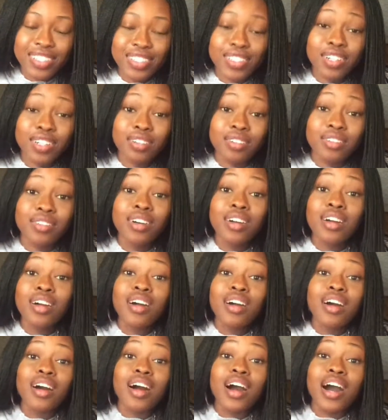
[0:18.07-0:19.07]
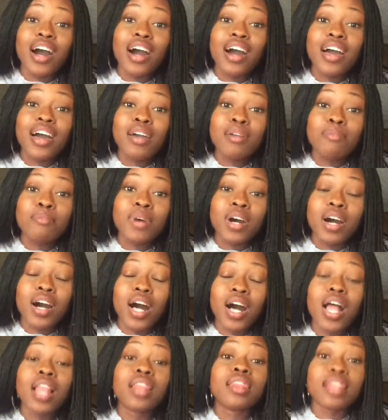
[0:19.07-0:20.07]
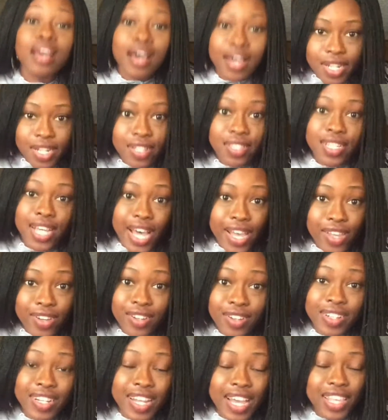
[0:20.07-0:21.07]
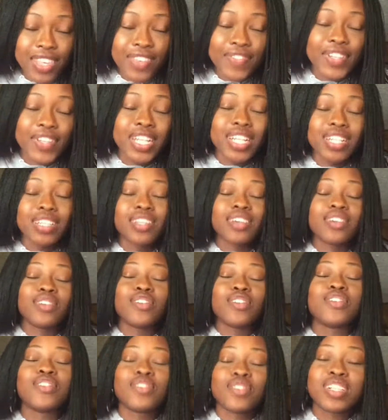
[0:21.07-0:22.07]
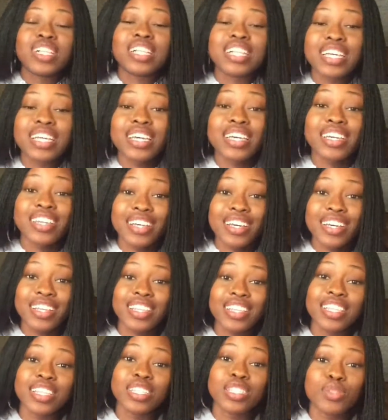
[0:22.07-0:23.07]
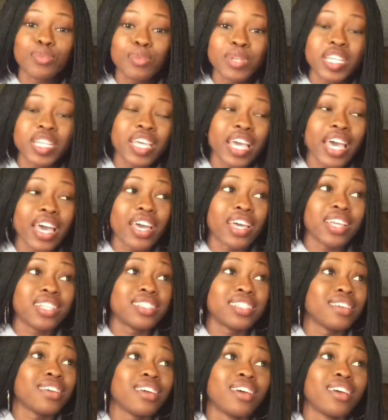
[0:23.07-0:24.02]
So I'm a lot of tired, not even a little. Like this weekend,